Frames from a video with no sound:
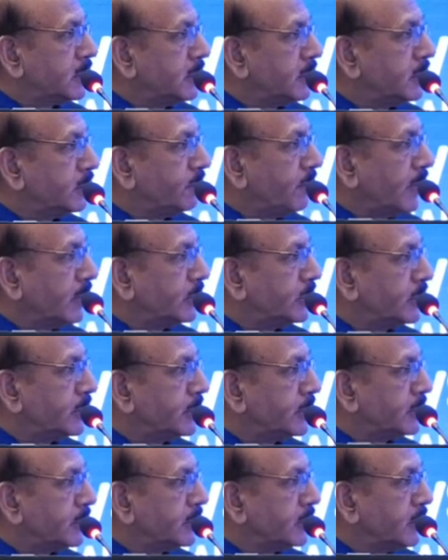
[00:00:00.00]

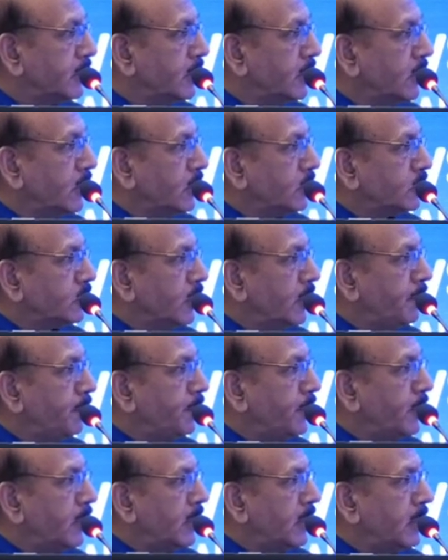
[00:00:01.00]
dysfunctions. So
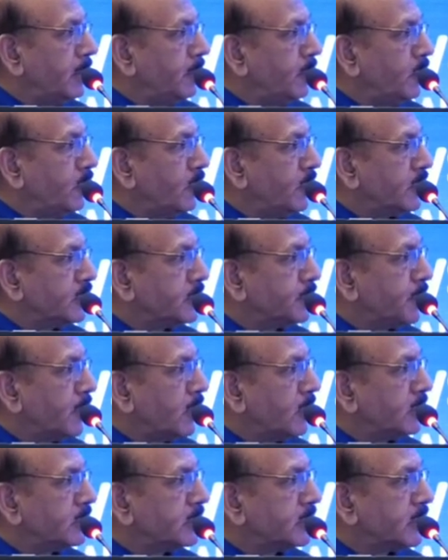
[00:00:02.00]
impaired immune
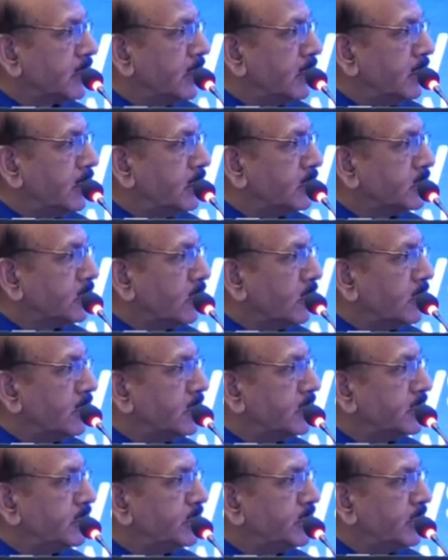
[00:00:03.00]
response, skin
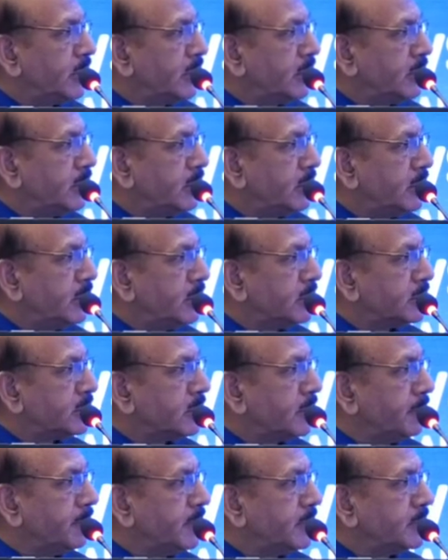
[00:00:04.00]
disorders, GI
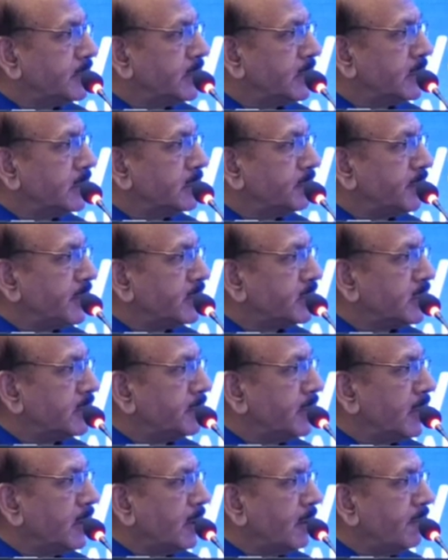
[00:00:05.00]
disturbances,
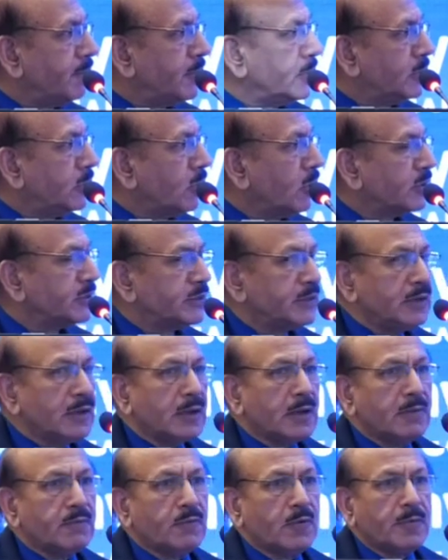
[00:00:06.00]
patient may come with
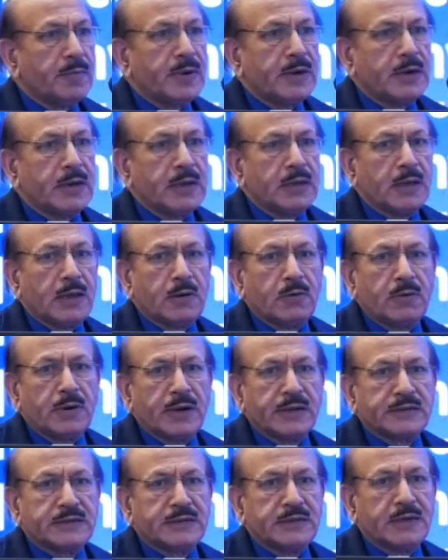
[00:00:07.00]
nausea, vomiting,
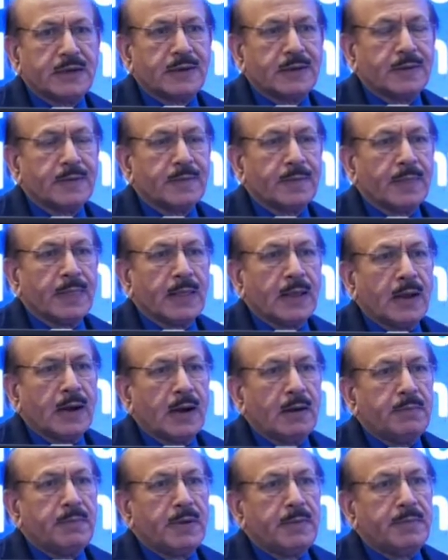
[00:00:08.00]
anorexia,
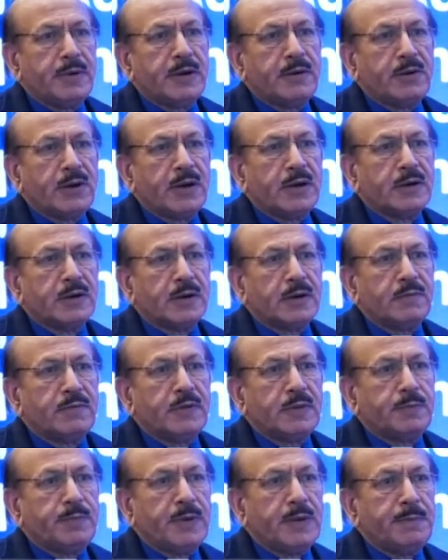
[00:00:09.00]
and may be treated
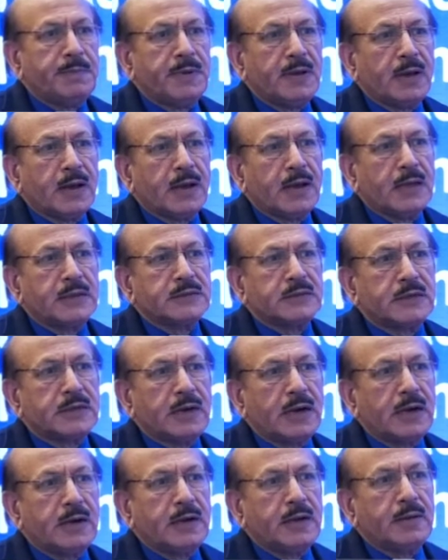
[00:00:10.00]
with PPIs
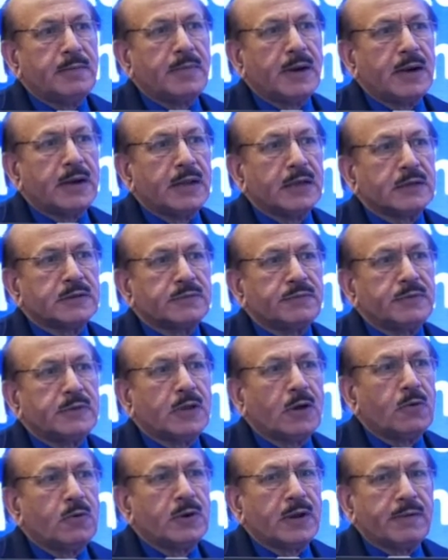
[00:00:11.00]
and antiemetics
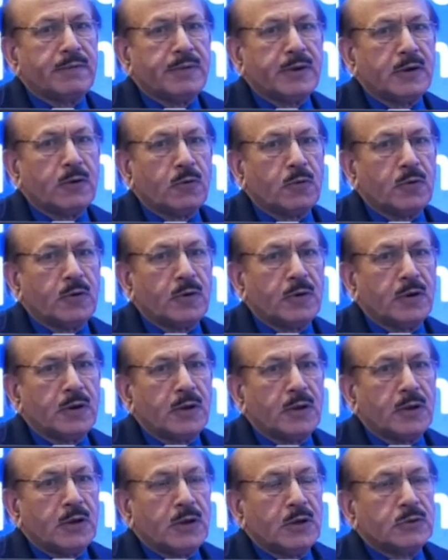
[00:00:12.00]
without having known.
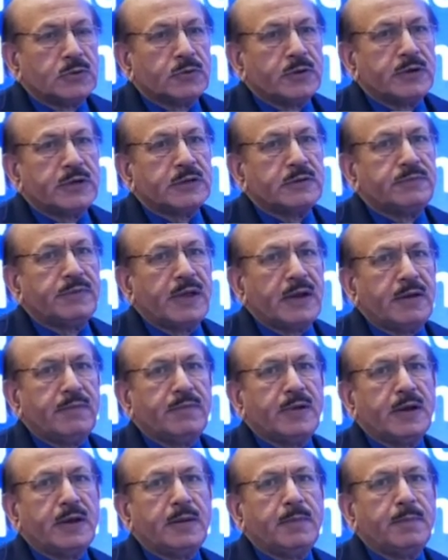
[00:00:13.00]
So it is very,
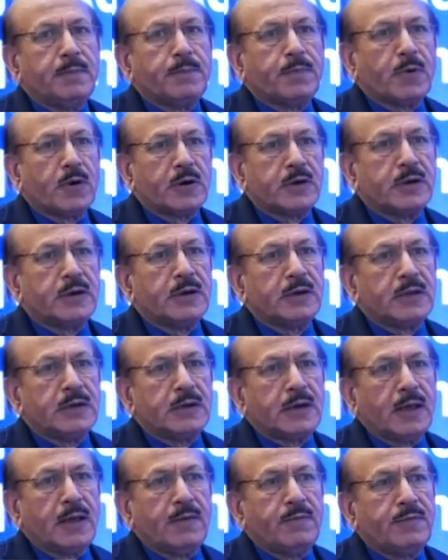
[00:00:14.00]
very important
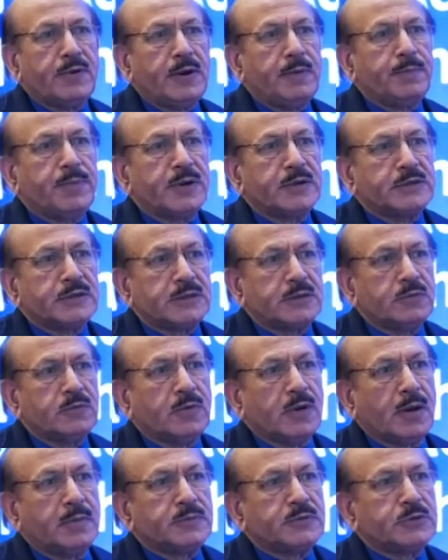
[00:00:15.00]
that every patient who
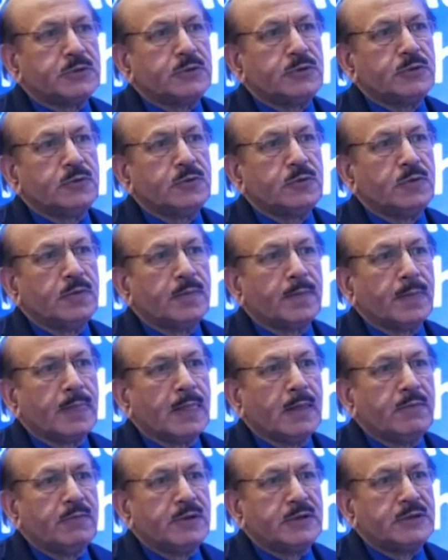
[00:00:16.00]
comes to you
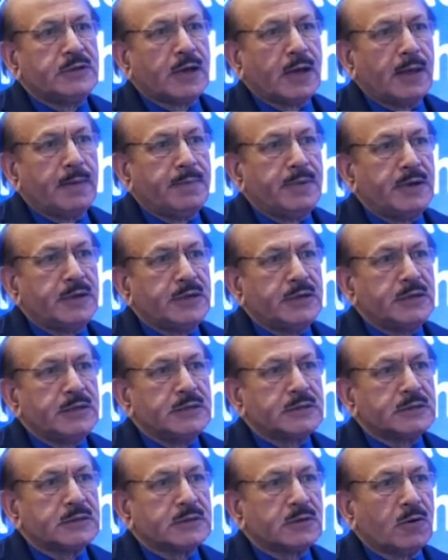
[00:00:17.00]
with
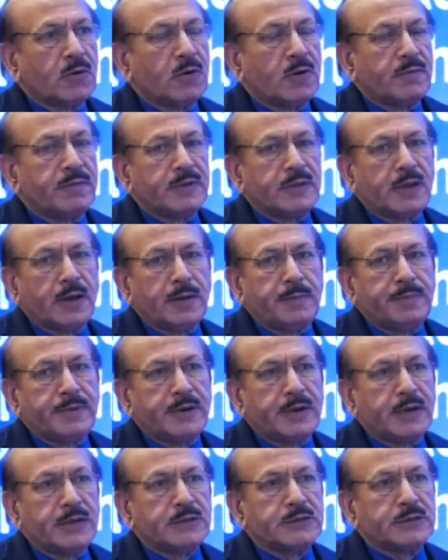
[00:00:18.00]
diabetes or with
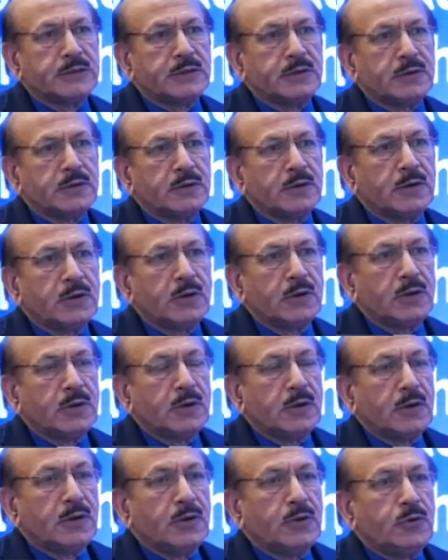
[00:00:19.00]
hypertension,
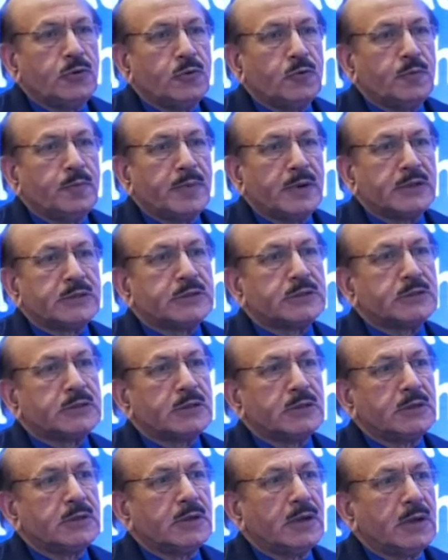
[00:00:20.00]
you
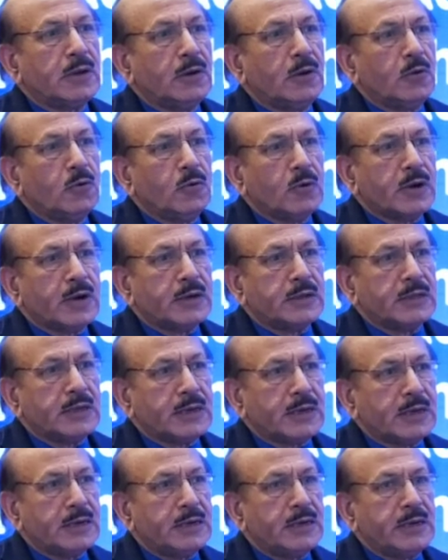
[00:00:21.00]
must look at the
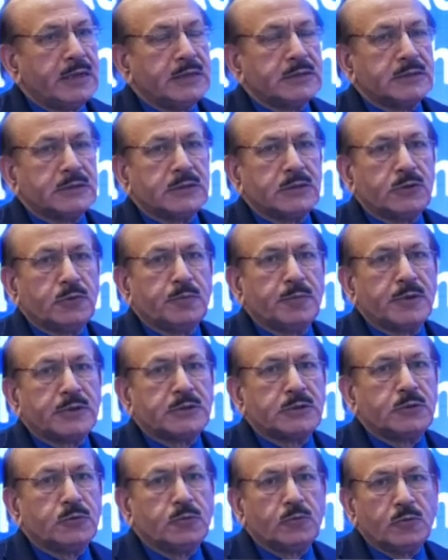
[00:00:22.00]
kidneys, you
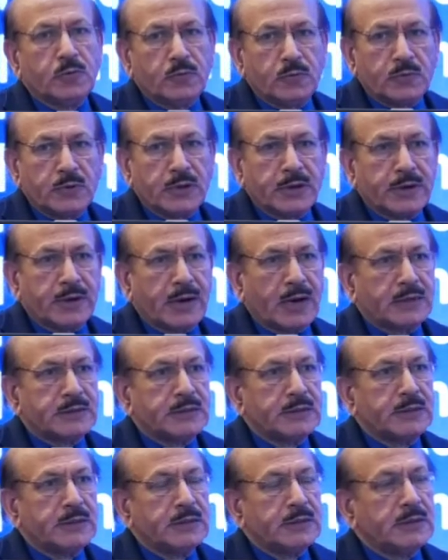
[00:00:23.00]
must do the
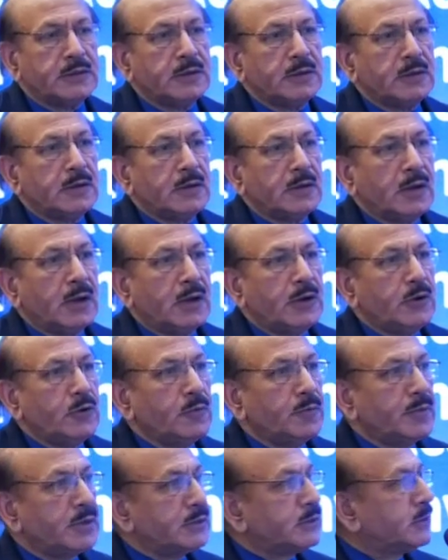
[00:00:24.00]
creatinine, and
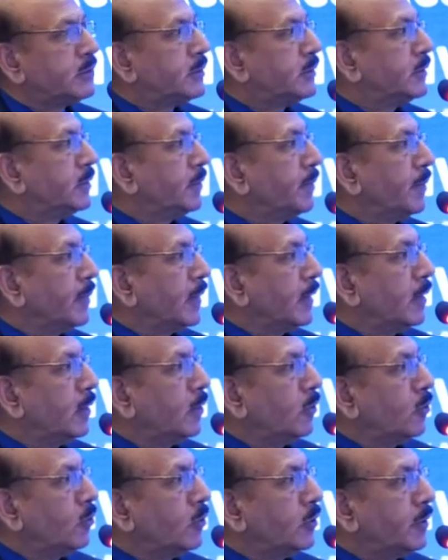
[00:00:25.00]
you must
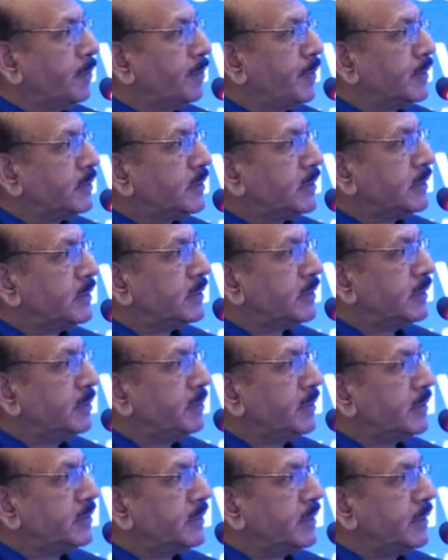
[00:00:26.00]
know the patient's
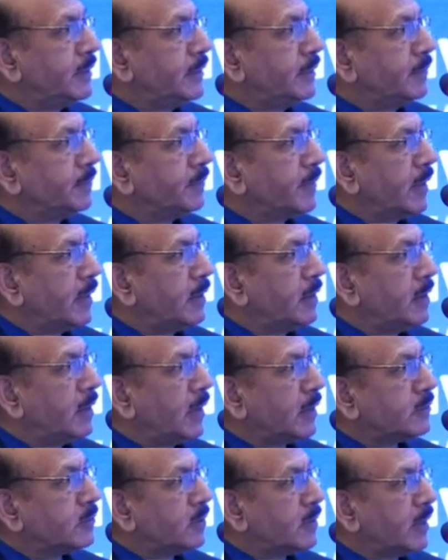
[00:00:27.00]
CBC and
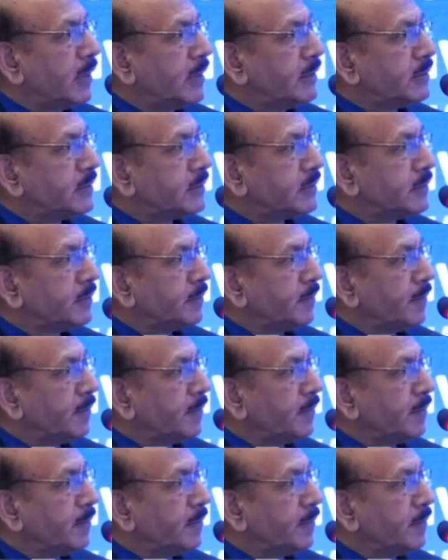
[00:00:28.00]
electrolytes.